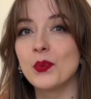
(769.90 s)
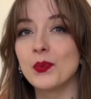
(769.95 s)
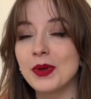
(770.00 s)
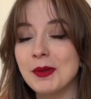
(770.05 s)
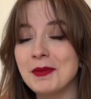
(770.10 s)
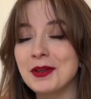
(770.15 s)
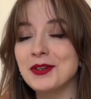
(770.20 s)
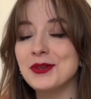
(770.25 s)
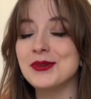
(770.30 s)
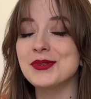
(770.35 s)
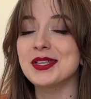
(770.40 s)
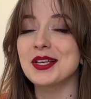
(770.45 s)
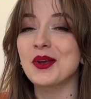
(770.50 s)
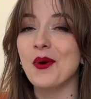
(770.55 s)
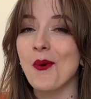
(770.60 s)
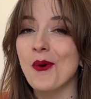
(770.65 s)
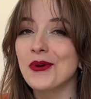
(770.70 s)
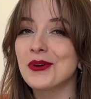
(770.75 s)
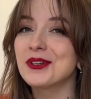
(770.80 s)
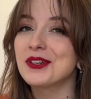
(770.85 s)
women using
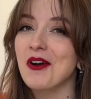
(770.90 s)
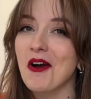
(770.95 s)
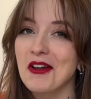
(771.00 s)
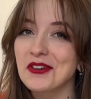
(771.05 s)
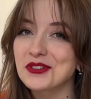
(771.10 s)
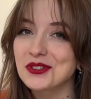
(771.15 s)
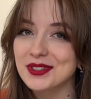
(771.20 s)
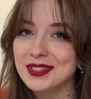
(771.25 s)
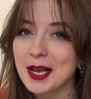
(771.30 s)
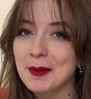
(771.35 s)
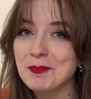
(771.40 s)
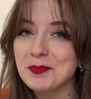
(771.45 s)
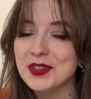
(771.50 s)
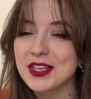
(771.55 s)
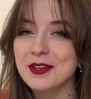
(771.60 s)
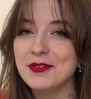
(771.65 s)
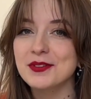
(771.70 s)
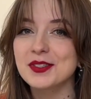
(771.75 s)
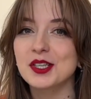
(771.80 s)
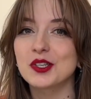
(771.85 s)
oral
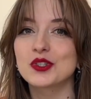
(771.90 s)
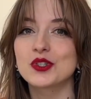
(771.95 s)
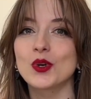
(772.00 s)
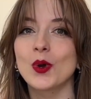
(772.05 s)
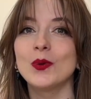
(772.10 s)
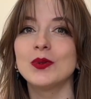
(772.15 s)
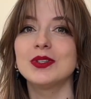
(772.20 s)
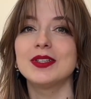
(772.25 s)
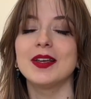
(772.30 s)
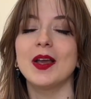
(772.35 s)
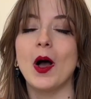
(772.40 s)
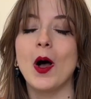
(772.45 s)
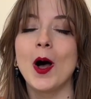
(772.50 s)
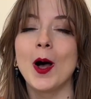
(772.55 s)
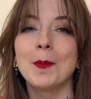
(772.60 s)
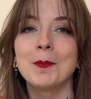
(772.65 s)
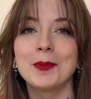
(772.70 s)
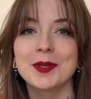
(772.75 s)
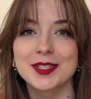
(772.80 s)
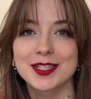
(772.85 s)
contraceptives showed the
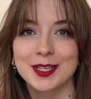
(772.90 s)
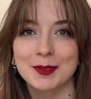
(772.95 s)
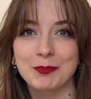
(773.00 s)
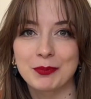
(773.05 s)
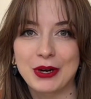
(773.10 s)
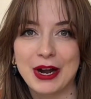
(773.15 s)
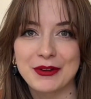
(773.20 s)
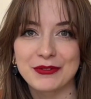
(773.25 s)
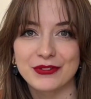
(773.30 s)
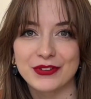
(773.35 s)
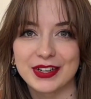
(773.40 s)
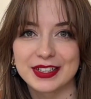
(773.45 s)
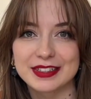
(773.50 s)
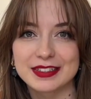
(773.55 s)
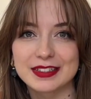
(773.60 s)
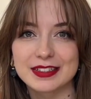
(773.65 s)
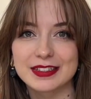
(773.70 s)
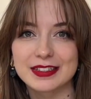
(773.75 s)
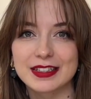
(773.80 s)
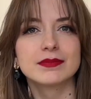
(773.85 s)
opposite
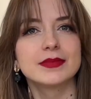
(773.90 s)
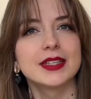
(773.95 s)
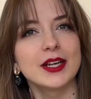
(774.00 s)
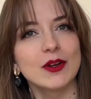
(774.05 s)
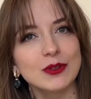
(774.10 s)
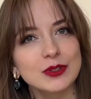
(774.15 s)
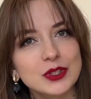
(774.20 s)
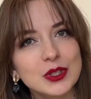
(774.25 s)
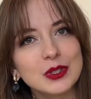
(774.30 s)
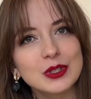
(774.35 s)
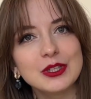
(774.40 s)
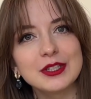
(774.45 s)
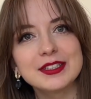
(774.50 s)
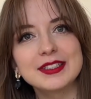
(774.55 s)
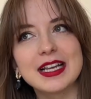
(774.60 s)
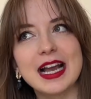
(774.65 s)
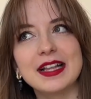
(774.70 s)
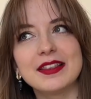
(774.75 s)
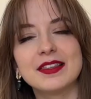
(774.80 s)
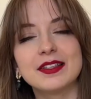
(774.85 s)
preference. They also
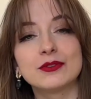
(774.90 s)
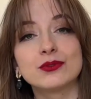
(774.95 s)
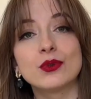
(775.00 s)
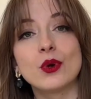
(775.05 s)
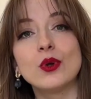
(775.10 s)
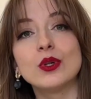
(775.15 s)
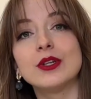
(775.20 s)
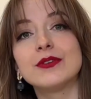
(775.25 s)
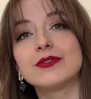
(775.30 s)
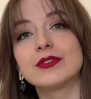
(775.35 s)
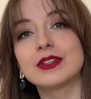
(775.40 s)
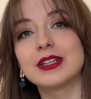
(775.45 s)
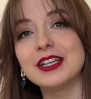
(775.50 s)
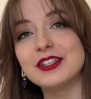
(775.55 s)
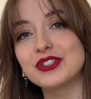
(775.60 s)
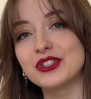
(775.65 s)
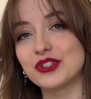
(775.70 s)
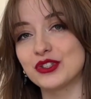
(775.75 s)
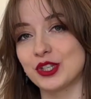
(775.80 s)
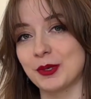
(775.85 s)
looked at the role of
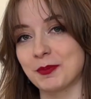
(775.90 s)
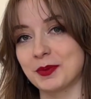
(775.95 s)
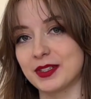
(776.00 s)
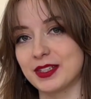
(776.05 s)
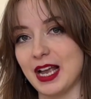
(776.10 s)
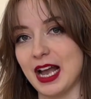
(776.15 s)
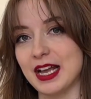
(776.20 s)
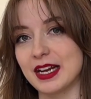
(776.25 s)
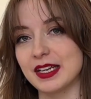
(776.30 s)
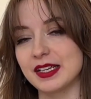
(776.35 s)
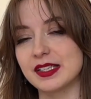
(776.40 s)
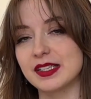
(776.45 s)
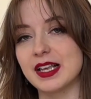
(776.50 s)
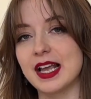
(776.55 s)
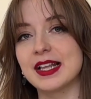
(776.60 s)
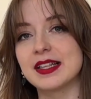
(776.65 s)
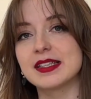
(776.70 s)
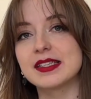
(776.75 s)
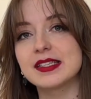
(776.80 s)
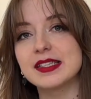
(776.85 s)
relationship status,
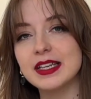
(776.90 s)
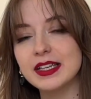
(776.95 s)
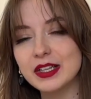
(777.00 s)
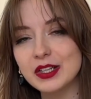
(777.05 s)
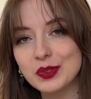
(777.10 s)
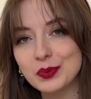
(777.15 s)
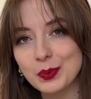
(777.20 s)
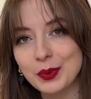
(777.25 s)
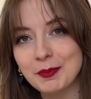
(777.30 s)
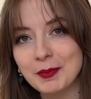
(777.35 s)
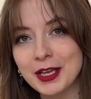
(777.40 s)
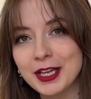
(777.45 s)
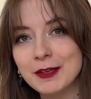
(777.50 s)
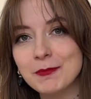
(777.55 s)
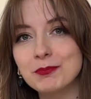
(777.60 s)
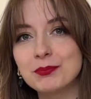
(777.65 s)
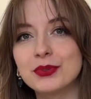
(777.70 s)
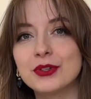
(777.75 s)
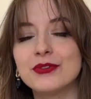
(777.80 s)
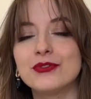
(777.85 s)
and single
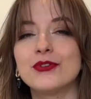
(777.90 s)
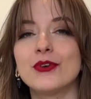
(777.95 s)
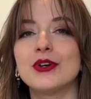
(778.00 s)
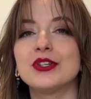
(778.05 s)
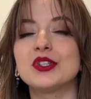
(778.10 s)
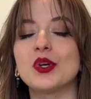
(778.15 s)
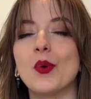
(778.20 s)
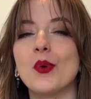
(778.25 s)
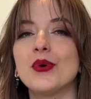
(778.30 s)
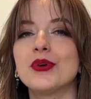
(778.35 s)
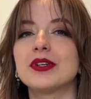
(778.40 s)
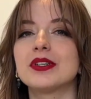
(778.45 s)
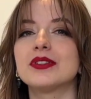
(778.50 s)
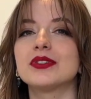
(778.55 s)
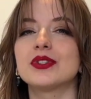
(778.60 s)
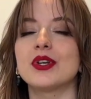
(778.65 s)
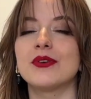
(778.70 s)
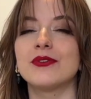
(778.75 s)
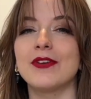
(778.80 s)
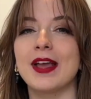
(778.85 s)
women preferred
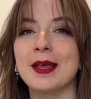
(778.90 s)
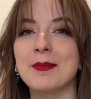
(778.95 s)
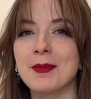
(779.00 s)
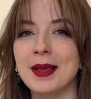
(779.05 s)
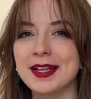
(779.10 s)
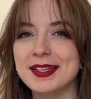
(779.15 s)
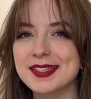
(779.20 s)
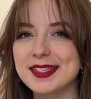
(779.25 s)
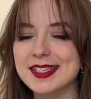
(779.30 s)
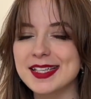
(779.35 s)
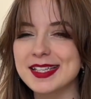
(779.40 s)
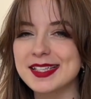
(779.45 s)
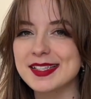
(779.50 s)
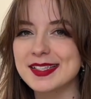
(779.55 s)
odors of MHC